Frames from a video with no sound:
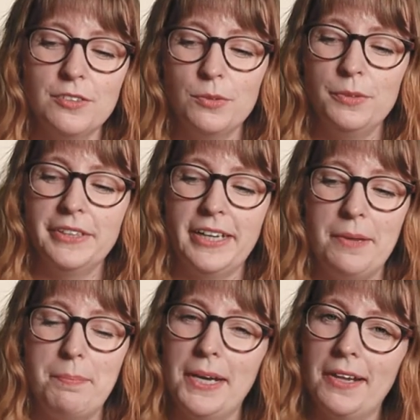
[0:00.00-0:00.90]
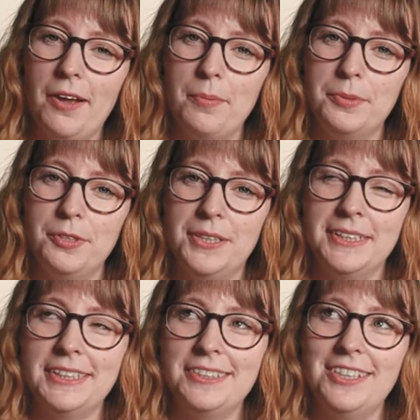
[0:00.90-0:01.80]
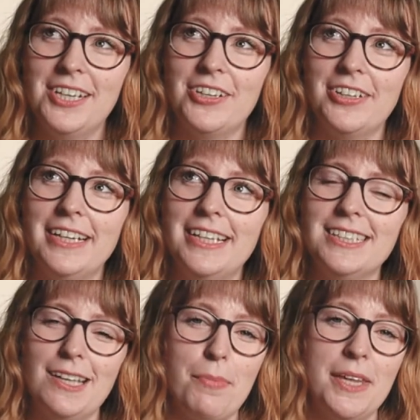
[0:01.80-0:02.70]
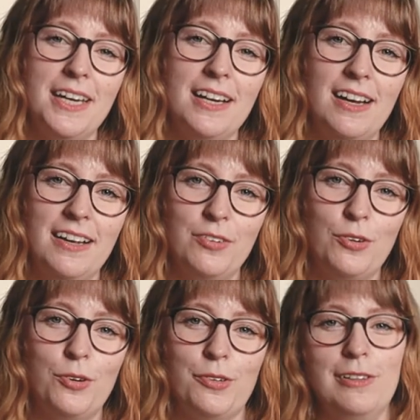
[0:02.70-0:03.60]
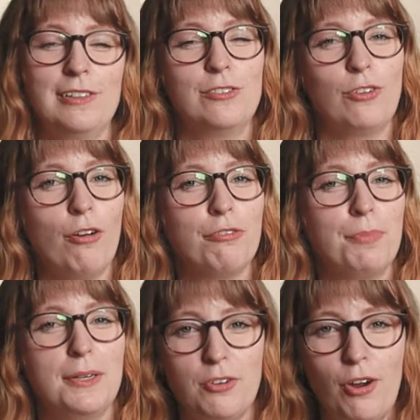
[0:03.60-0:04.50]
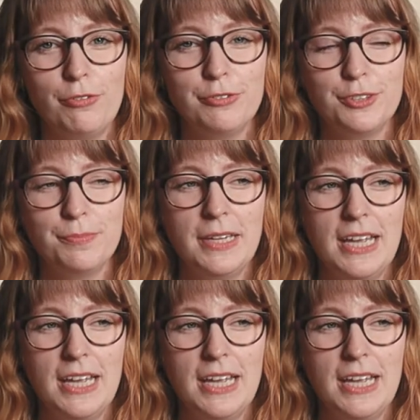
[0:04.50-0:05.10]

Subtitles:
Tool that I picked up during this year is something that I like to call draft by draft.